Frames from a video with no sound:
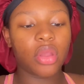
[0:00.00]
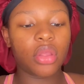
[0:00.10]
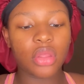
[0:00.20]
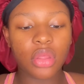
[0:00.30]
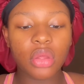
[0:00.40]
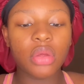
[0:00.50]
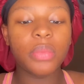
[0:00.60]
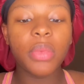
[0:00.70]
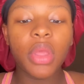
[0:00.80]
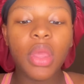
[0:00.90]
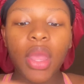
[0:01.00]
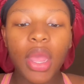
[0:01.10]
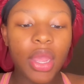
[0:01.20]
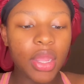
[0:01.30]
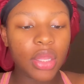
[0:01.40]
Yep.
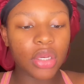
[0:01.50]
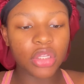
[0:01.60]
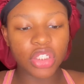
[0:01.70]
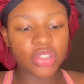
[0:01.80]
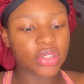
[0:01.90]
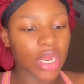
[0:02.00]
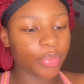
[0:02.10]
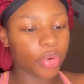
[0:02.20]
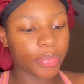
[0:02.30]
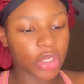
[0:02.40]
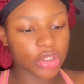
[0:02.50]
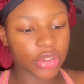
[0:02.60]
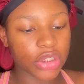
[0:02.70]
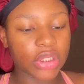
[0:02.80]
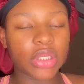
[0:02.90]
And this is not pre-plucked or
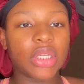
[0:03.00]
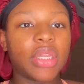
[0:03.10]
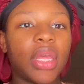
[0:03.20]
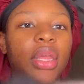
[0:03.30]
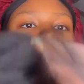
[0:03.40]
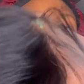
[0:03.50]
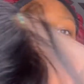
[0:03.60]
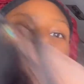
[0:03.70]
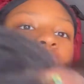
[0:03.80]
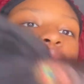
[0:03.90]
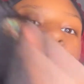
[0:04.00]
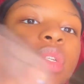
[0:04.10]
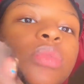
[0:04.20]
anything like that. As you can see, I'm